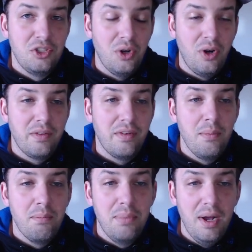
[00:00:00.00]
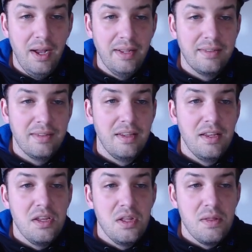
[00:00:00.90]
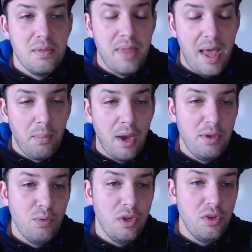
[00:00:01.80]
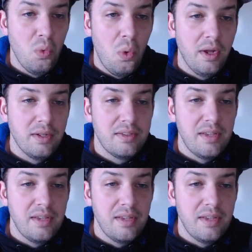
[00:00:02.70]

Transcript: chart. But that might be what you want.